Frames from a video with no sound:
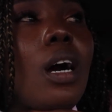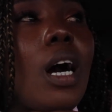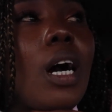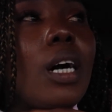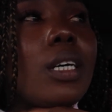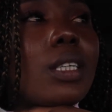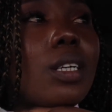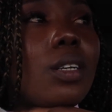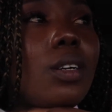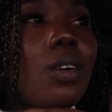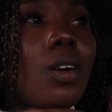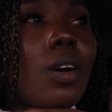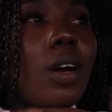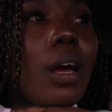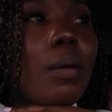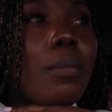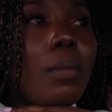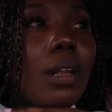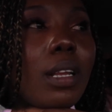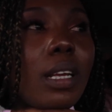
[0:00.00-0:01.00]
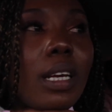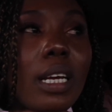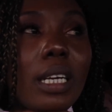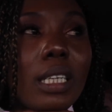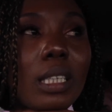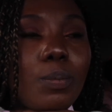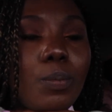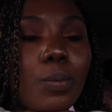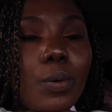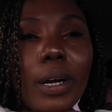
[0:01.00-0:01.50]
I was gonna go get
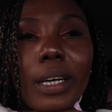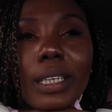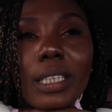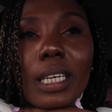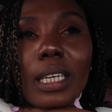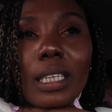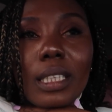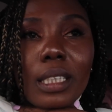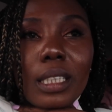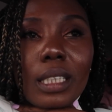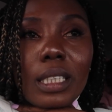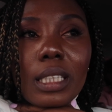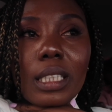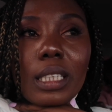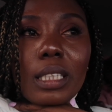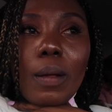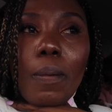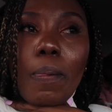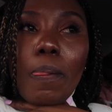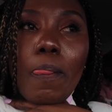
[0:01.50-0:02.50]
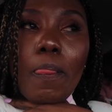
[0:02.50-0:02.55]
Maliki's presents,